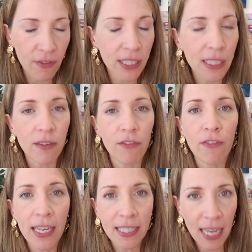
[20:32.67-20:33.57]
This is a
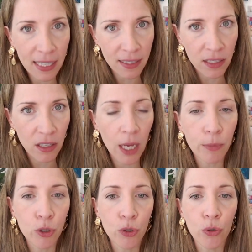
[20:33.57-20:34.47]
fantastic
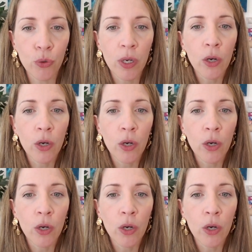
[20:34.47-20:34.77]
time to